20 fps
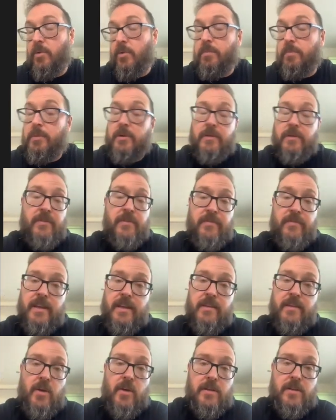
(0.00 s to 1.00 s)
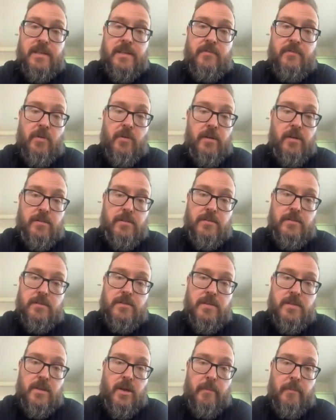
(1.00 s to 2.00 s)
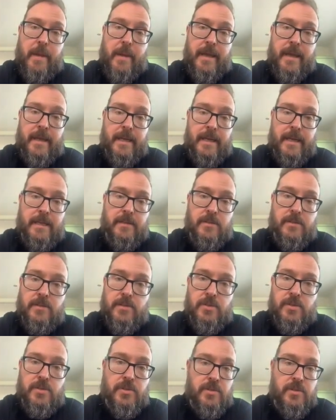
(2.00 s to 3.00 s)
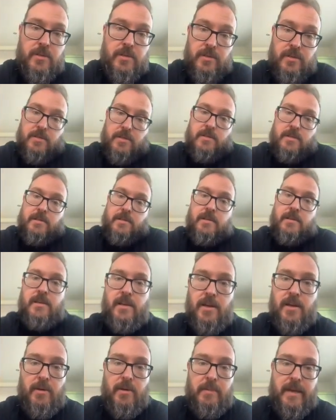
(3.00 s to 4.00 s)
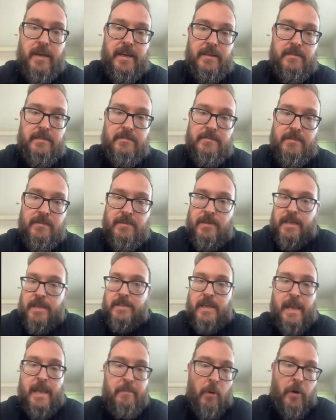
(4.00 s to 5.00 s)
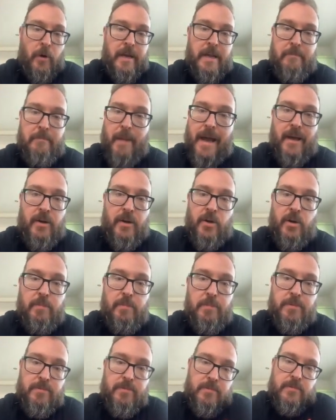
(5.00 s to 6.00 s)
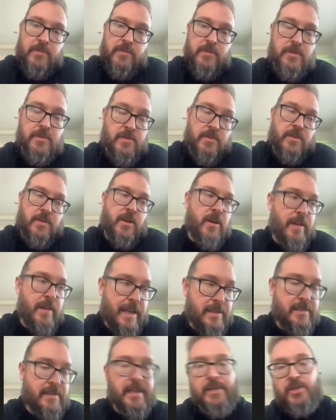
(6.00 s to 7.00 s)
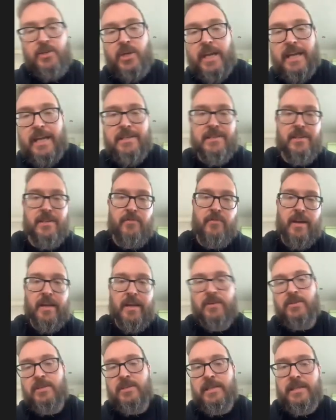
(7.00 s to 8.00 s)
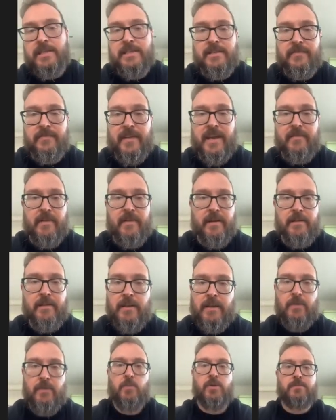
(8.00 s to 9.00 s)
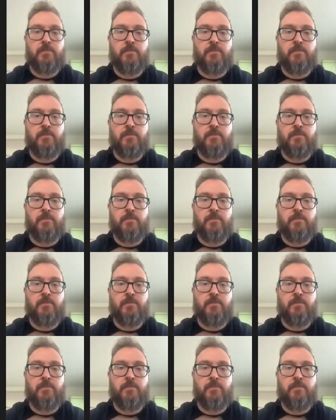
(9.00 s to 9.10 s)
but if you've got Seth Rollins, you've got Becky Lynch, you know what I mean? He might need backup because, you know, let's say if she gets in the ring and she's interfering, what's